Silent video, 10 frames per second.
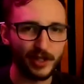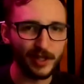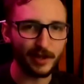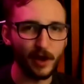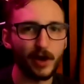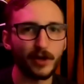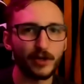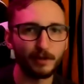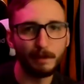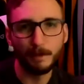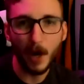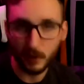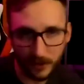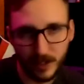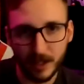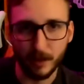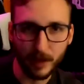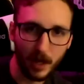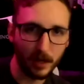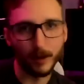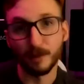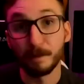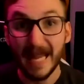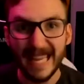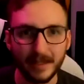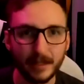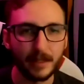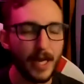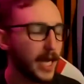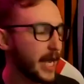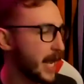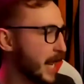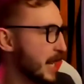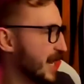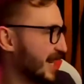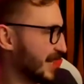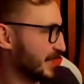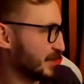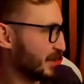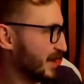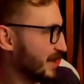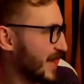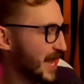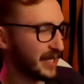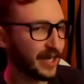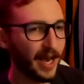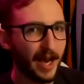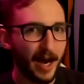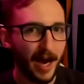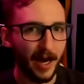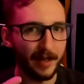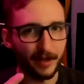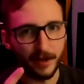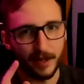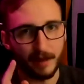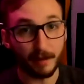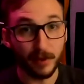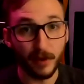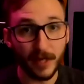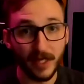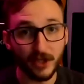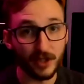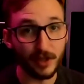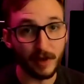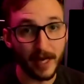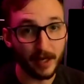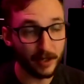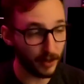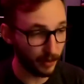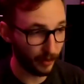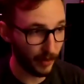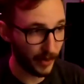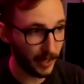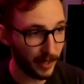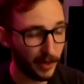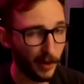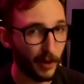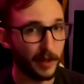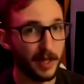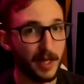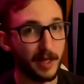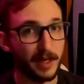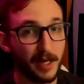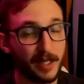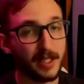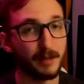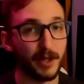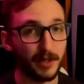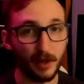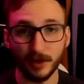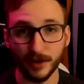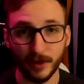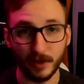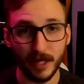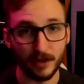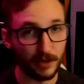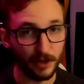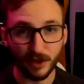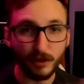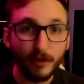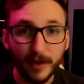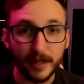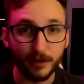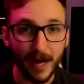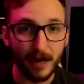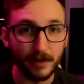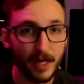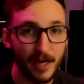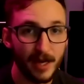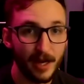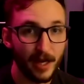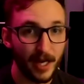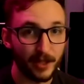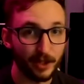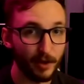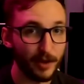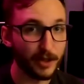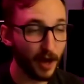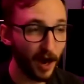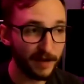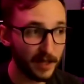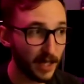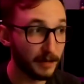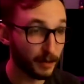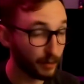these large boats. That's what we call them, or bins. And with that, either the employees just don't care, so they'll throw it in there, or the customers also don't care, so they'll just throw things around. And so there's oftentimes